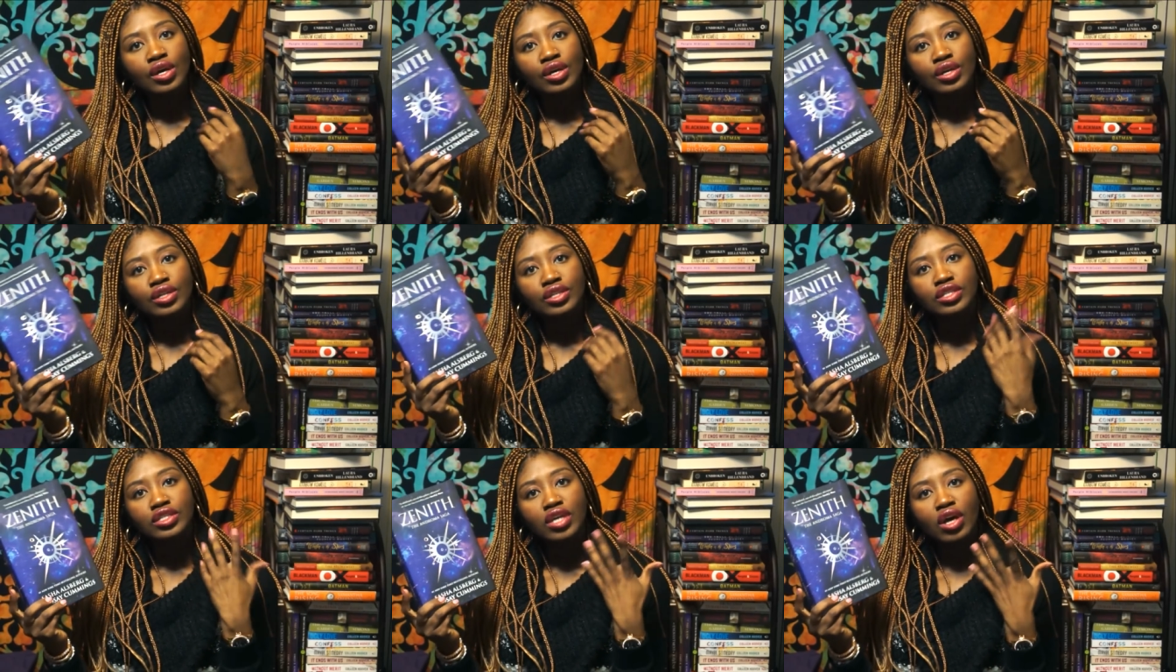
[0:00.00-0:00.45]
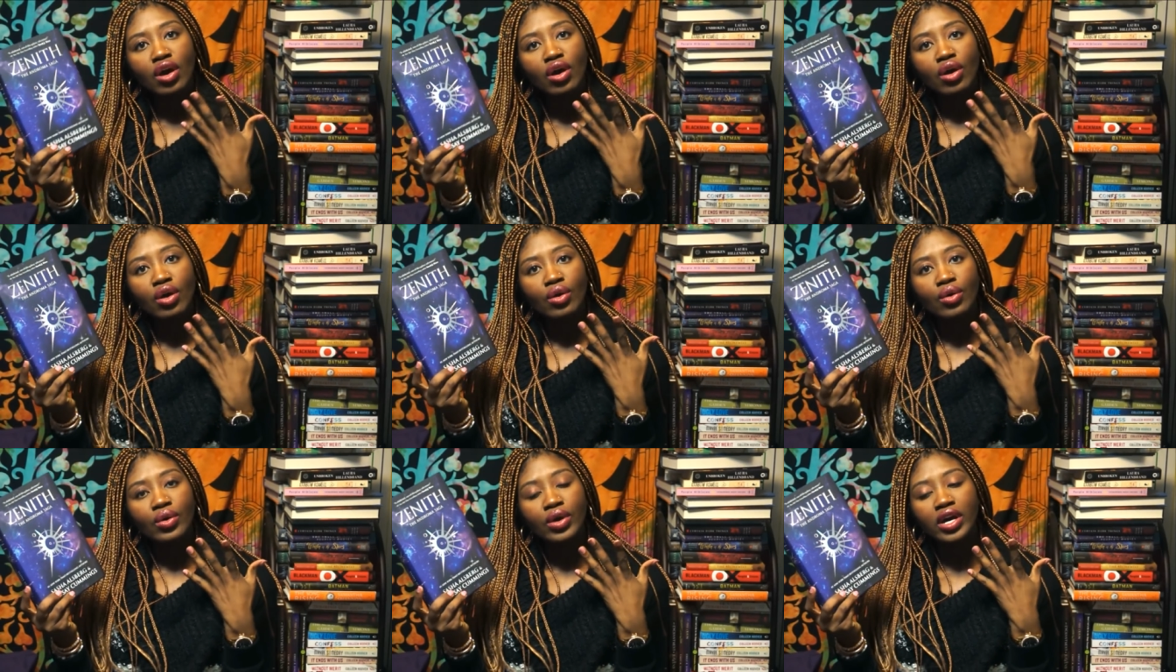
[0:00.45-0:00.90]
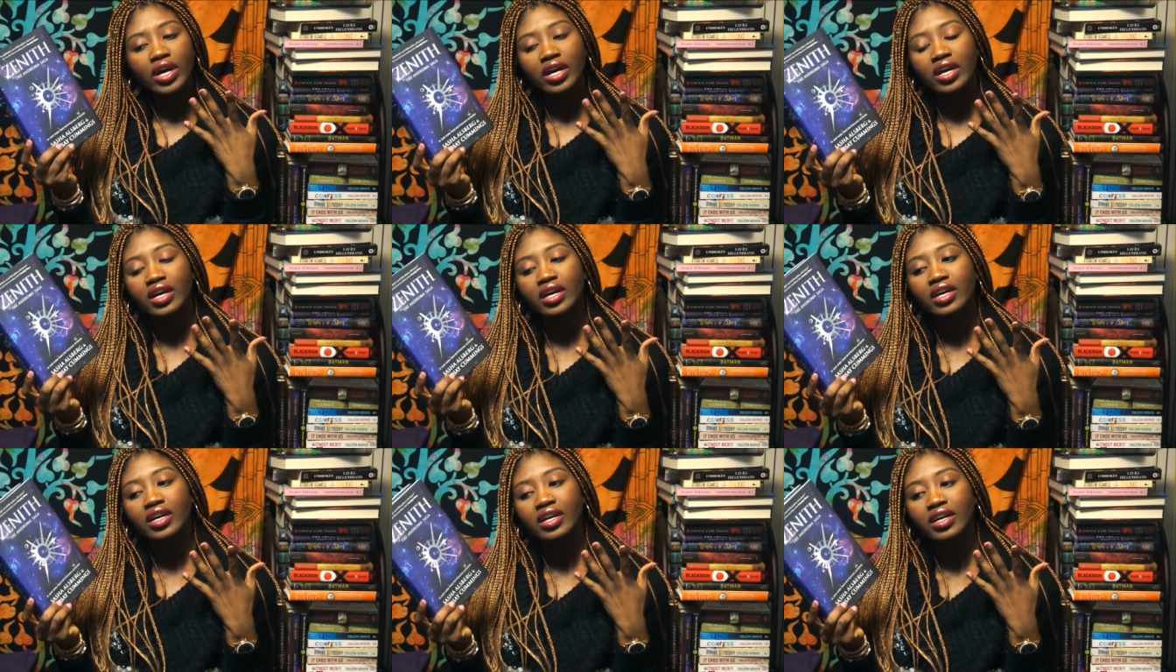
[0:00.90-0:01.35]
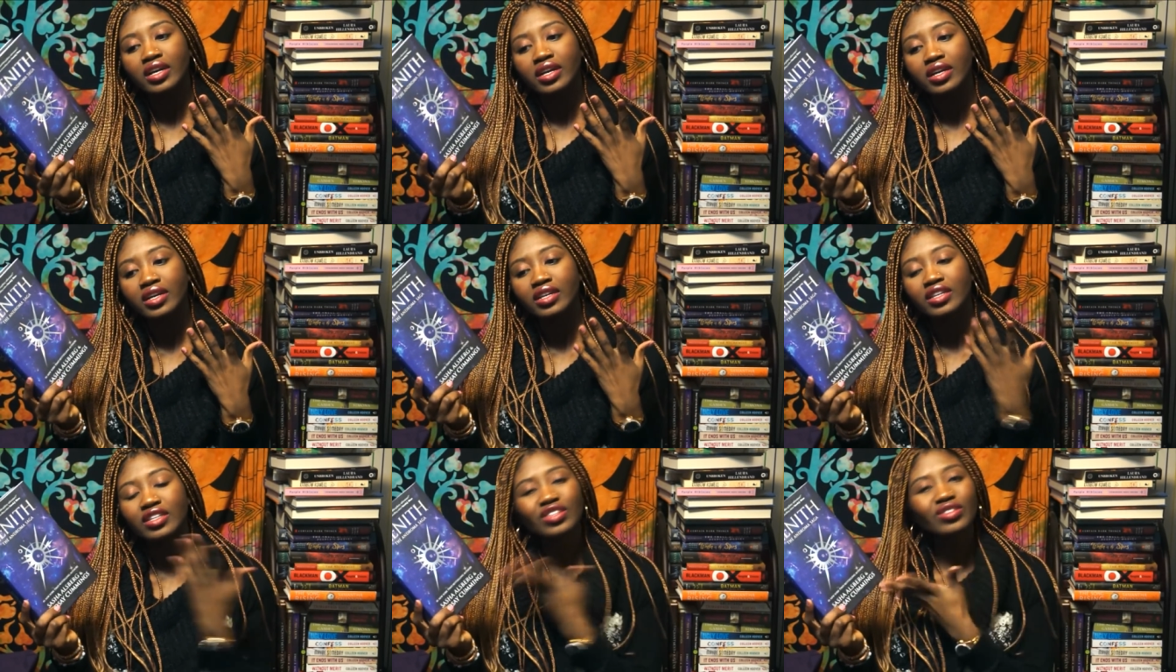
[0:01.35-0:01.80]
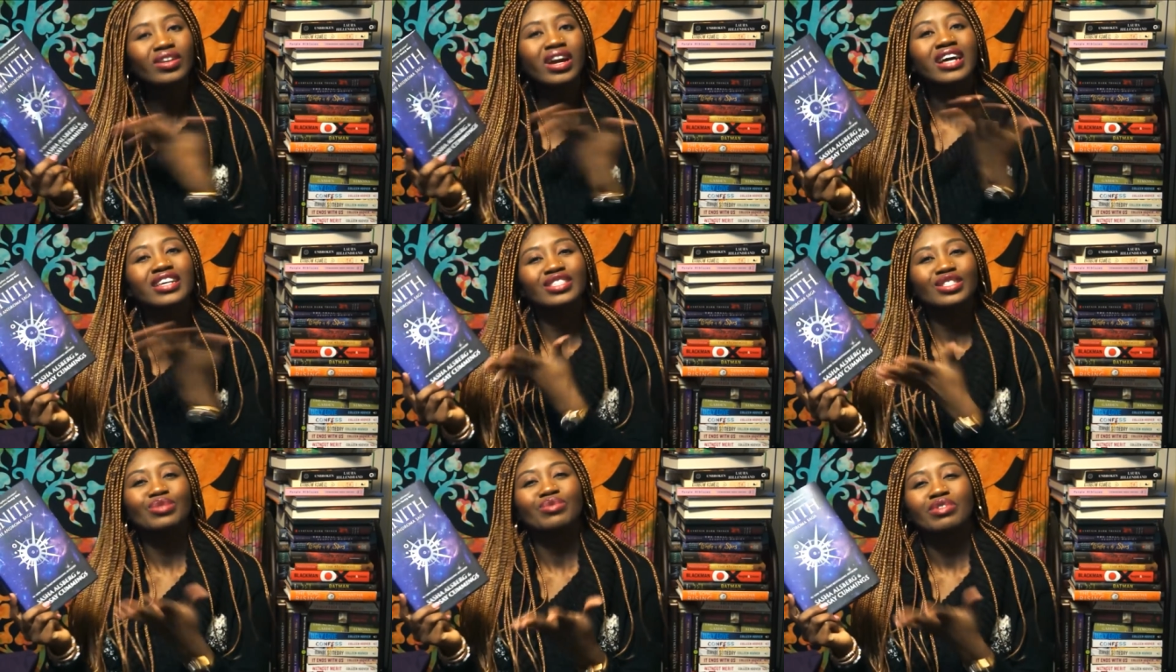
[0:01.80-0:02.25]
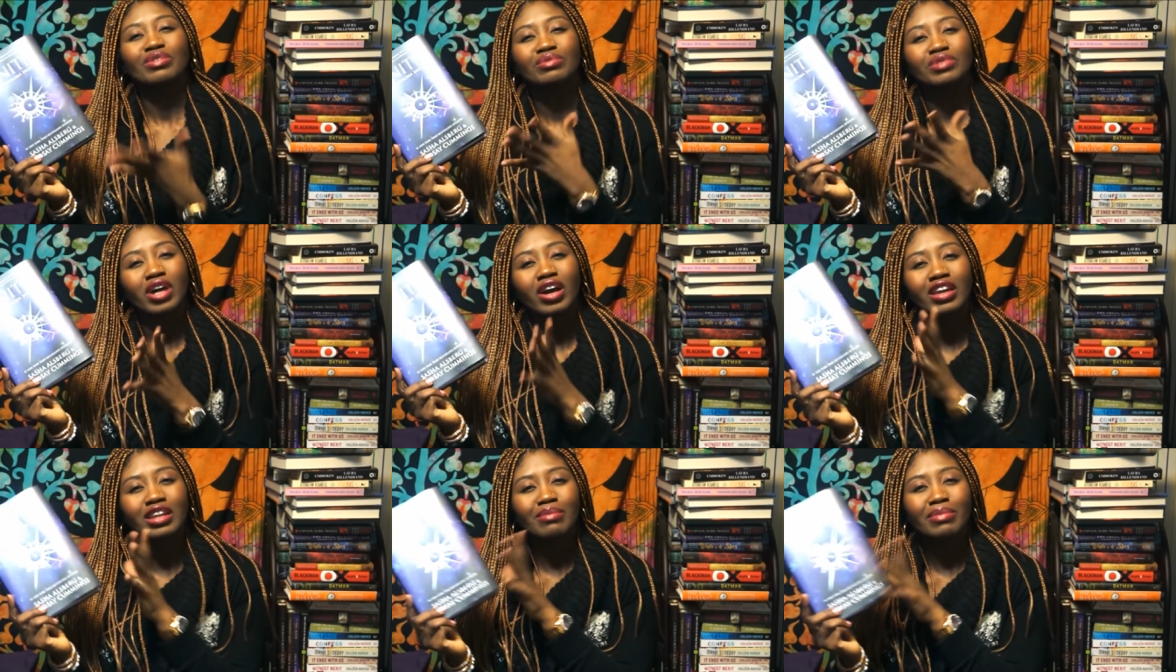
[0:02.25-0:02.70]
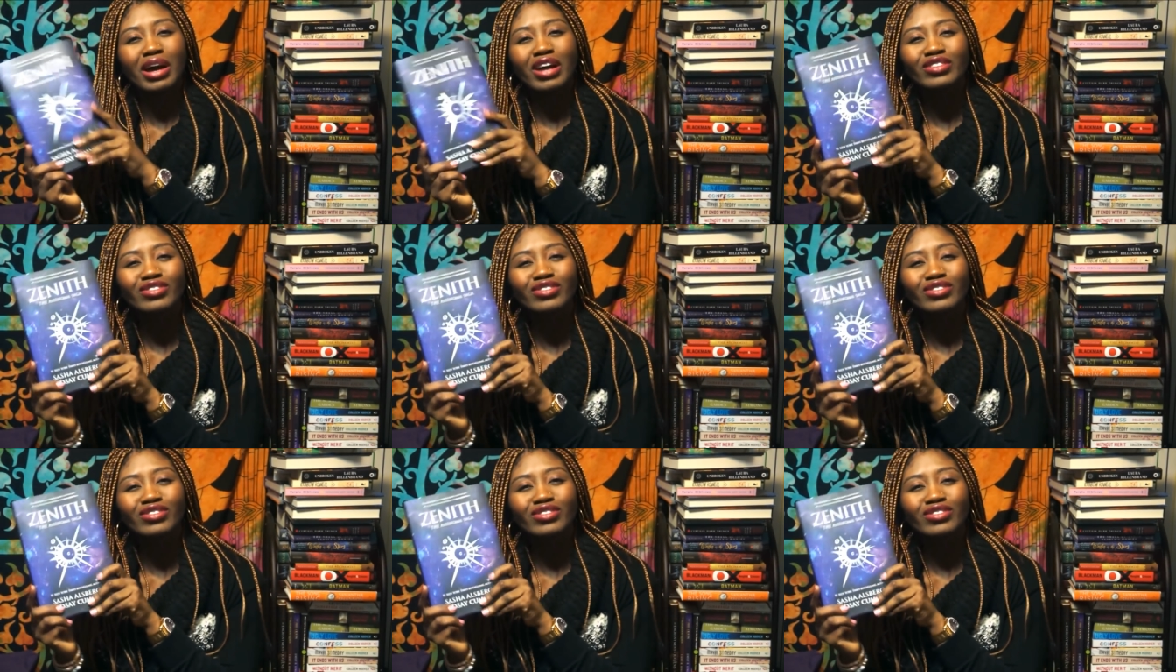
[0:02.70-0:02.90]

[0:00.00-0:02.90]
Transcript: So, you guys know what I'm talking about.